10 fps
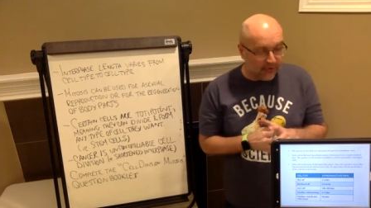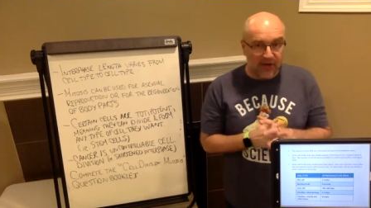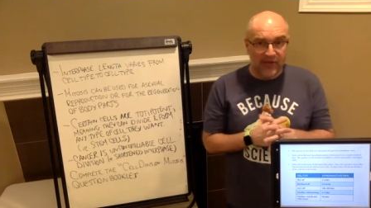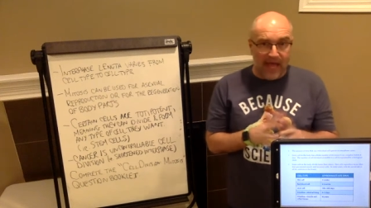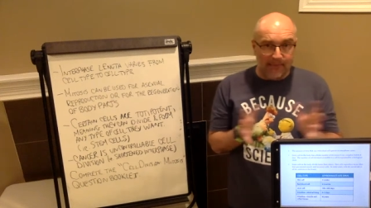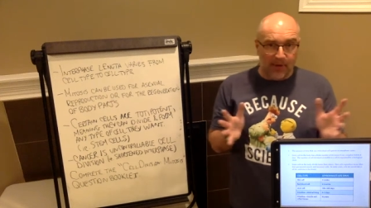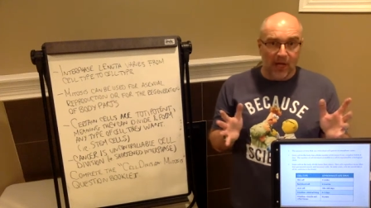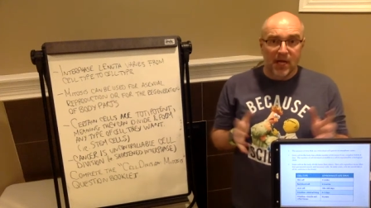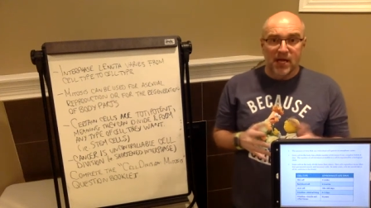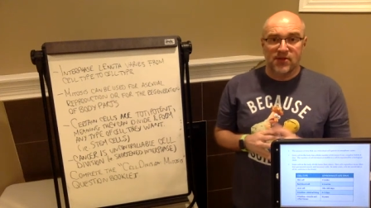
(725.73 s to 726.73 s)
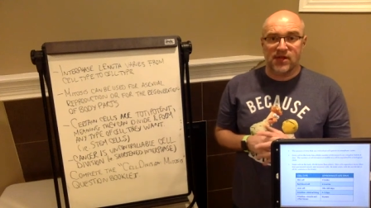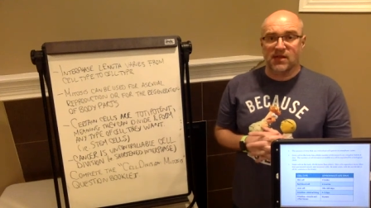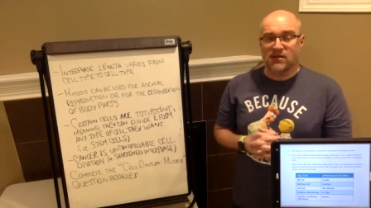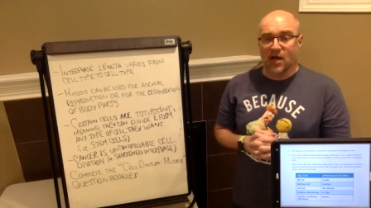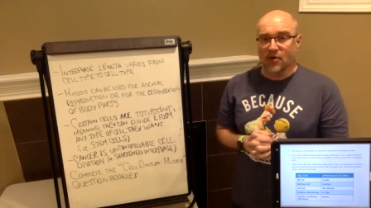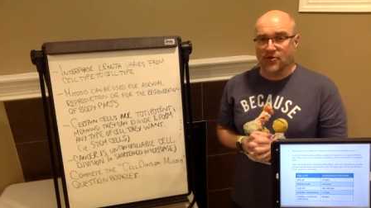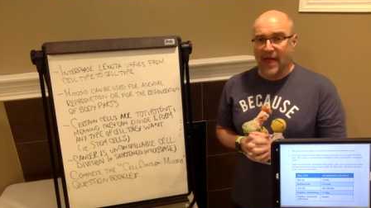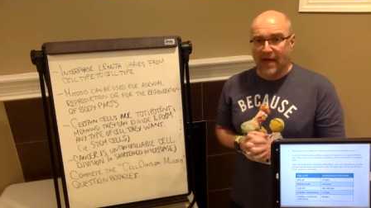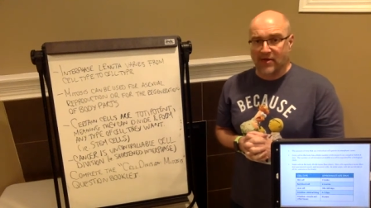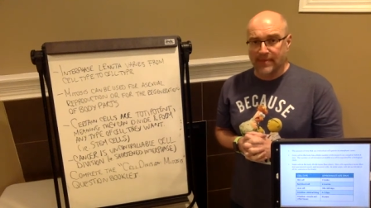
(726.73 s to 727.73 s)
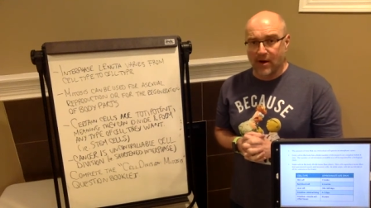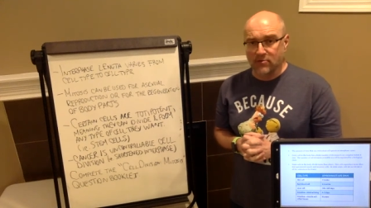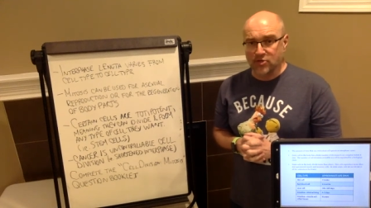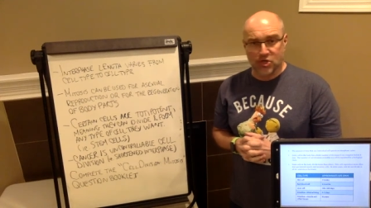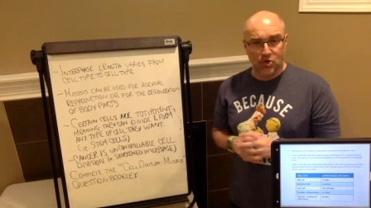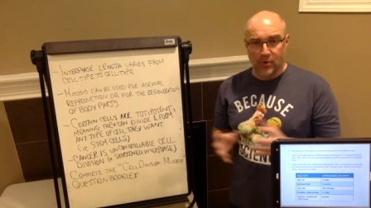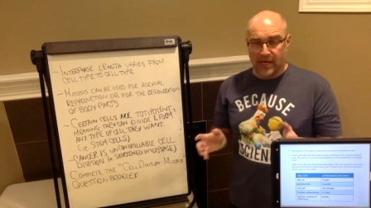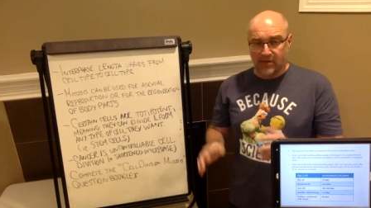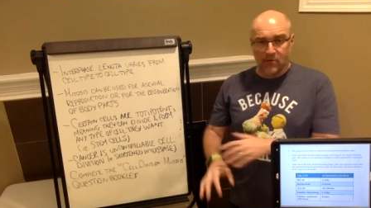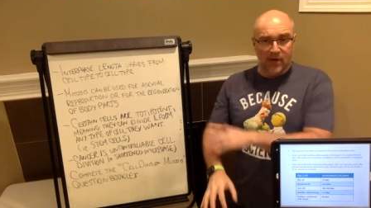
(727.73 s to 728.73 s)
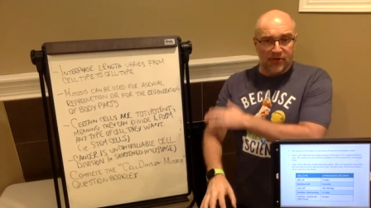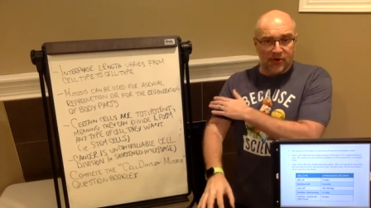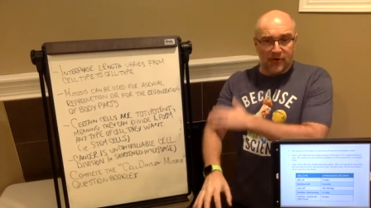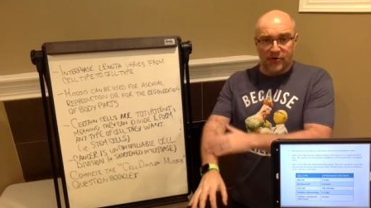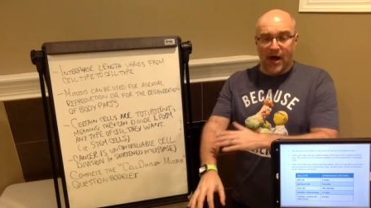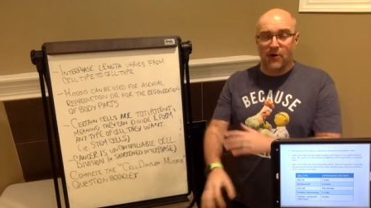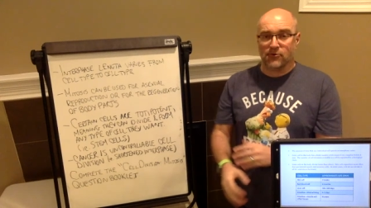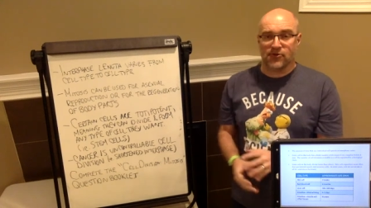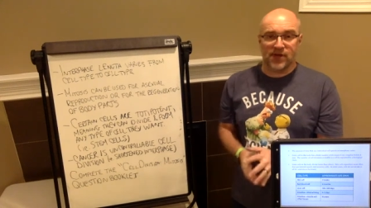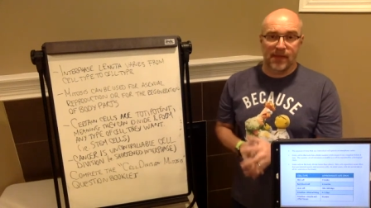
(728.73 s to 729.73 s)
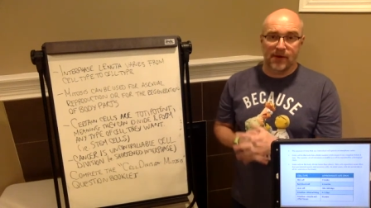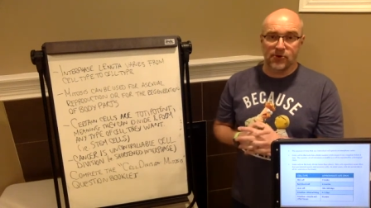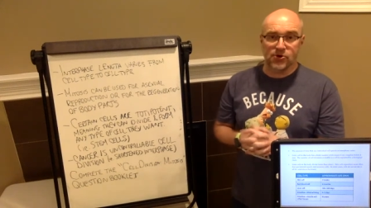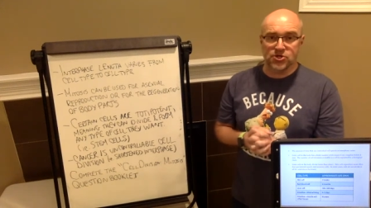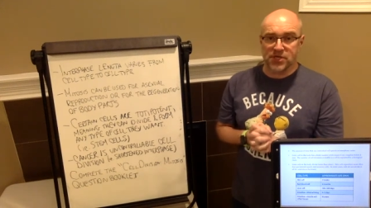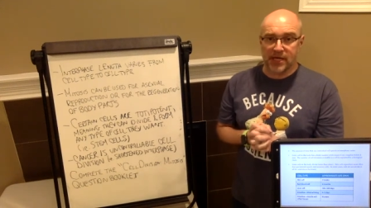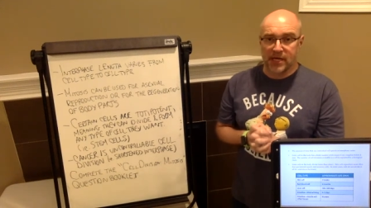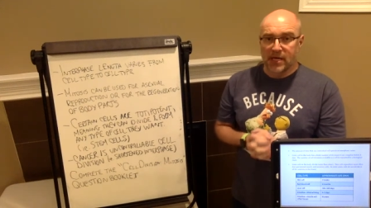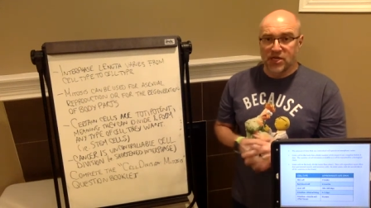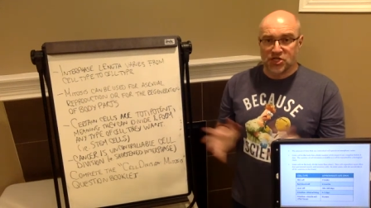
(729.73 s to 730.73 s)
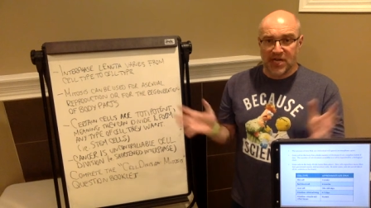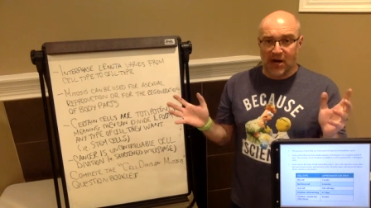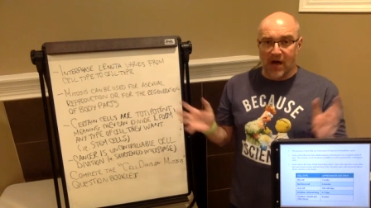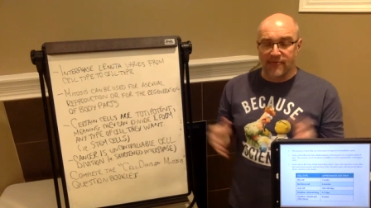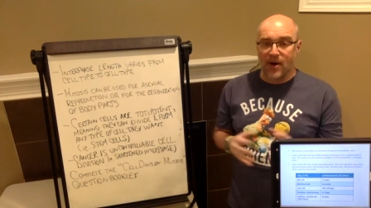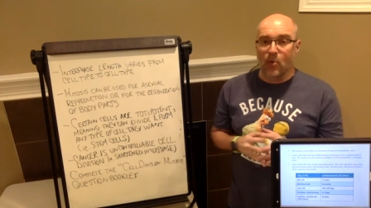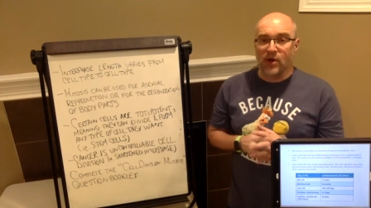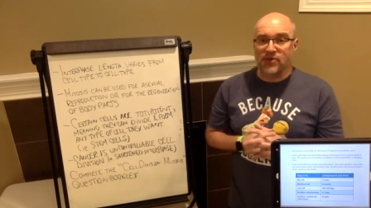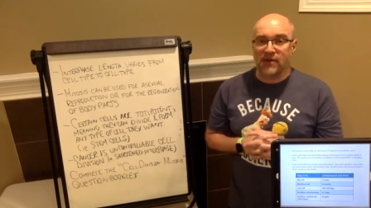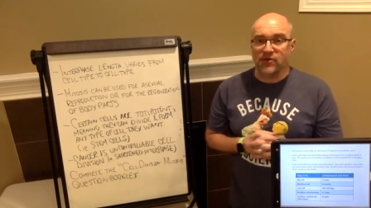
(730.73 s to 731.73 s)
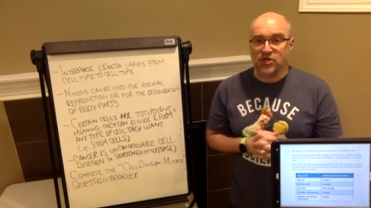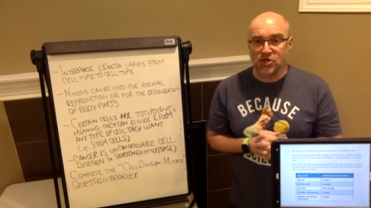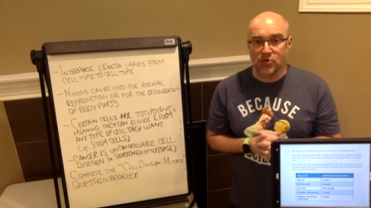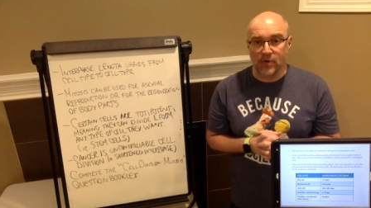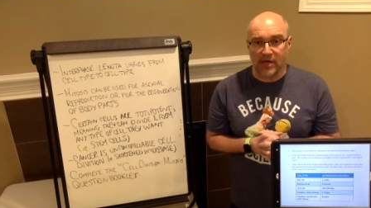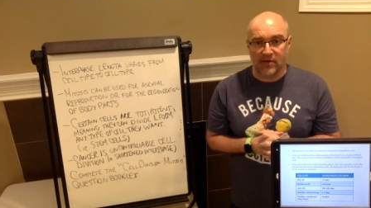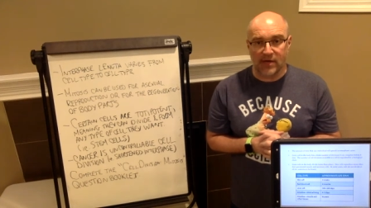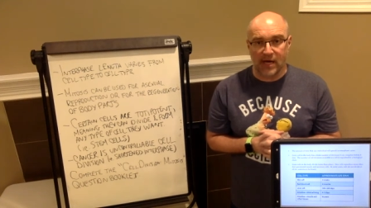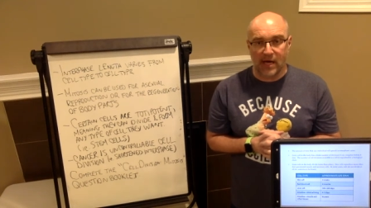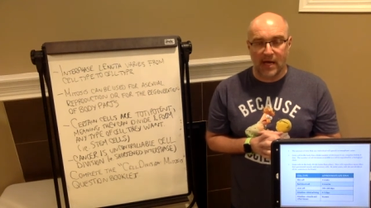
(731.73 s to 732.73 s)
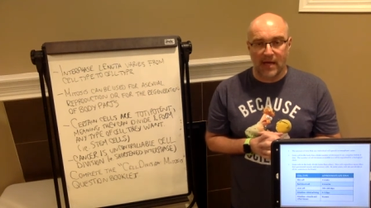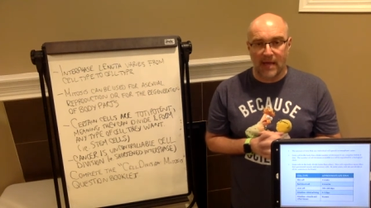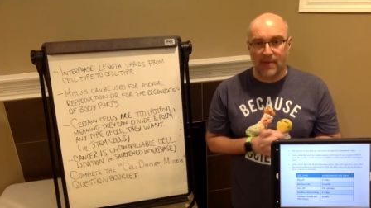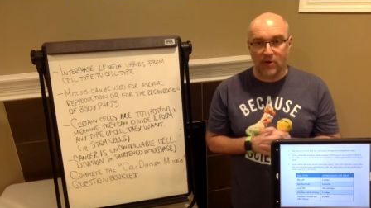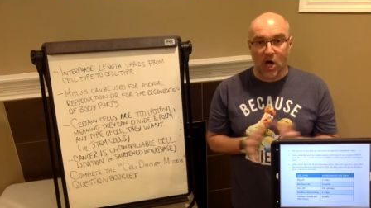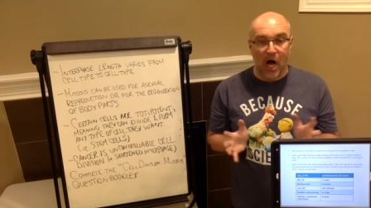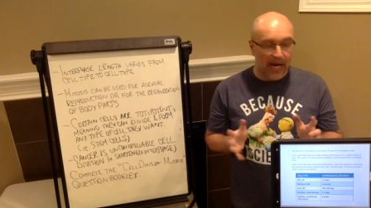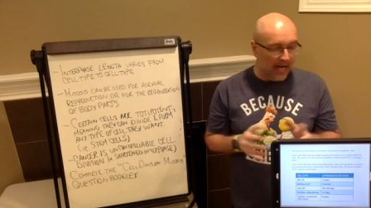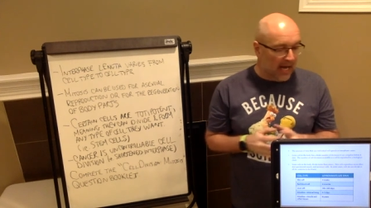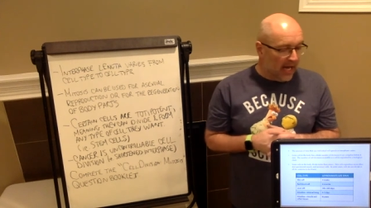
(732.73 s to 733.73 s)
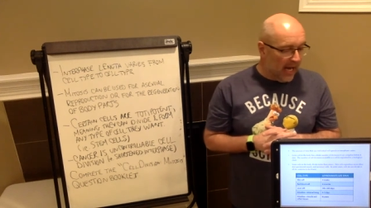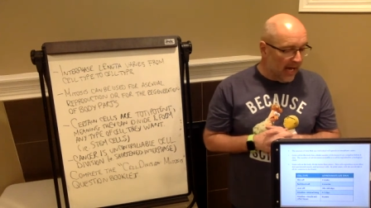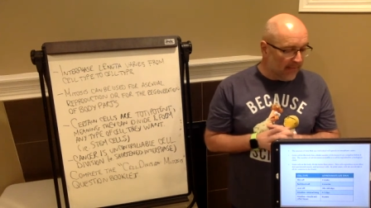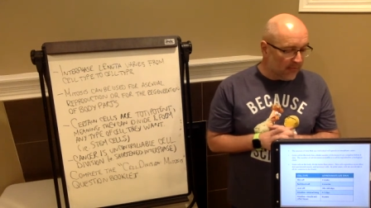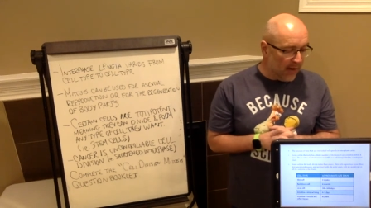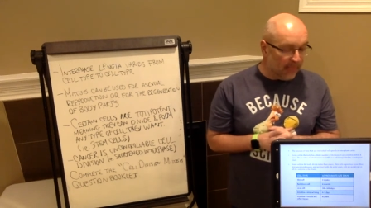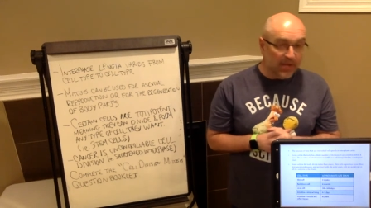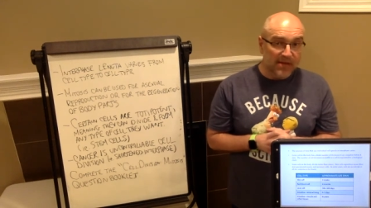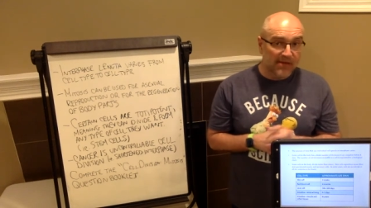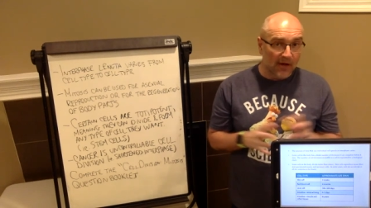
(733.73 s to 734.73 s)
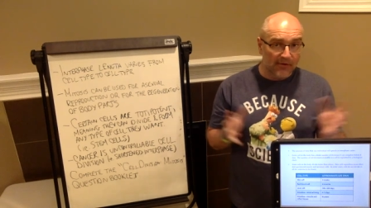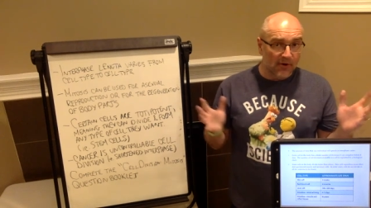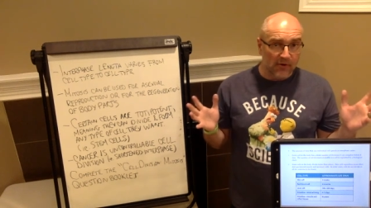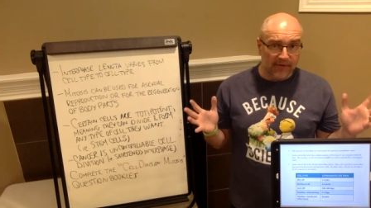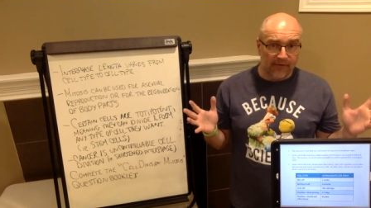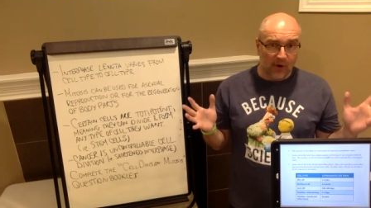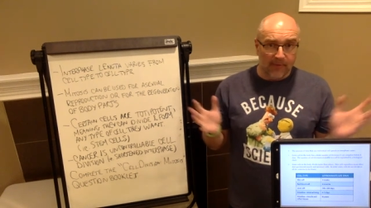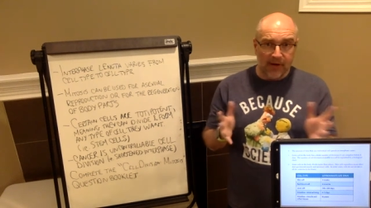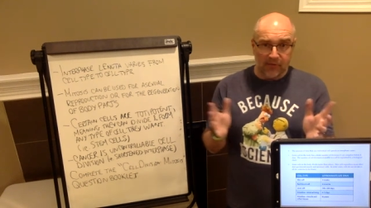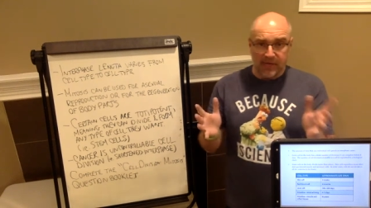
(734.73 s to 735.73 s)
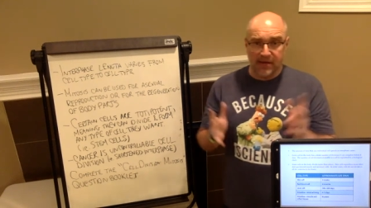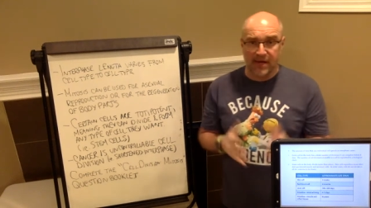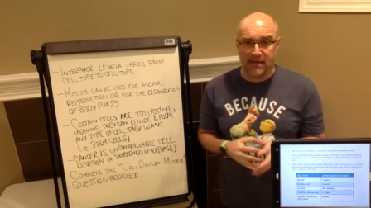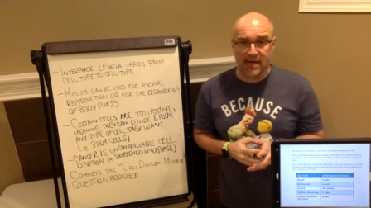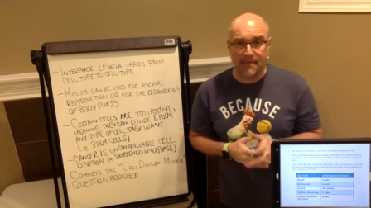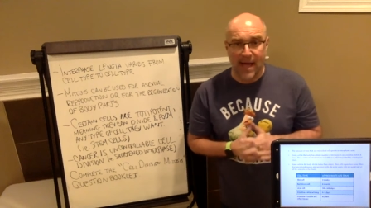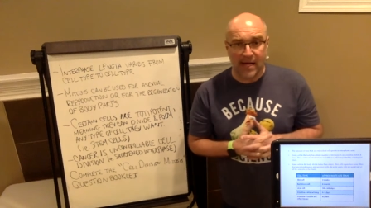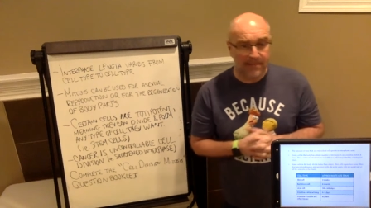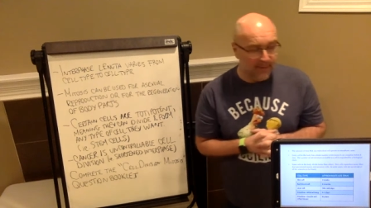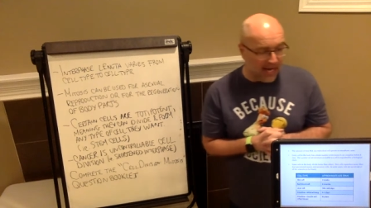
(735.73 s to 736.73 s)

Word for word: for example, skin cells last about two weeks, the ones that are on your outer skin. They're usually shed off about once every two weeks uh, and they're gone. Um, red blood cells, only four months. We discussed that back in